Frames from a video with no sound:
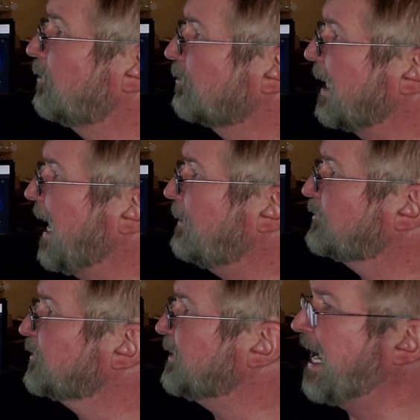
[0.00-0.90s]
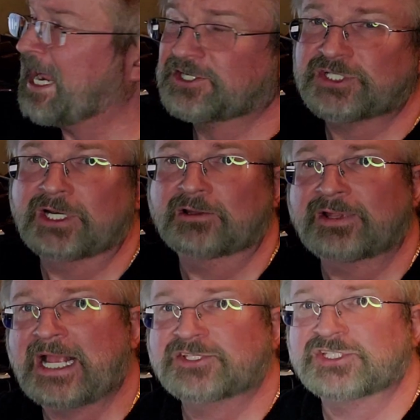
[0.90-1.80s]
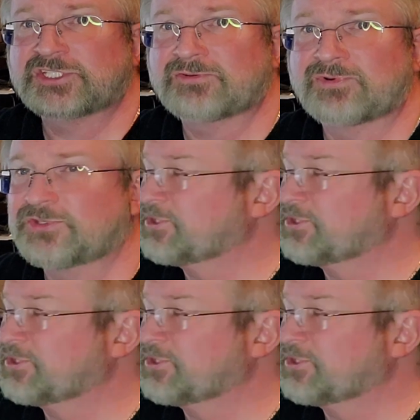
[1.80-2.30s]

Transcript: all caps, dash, and the last 6 of your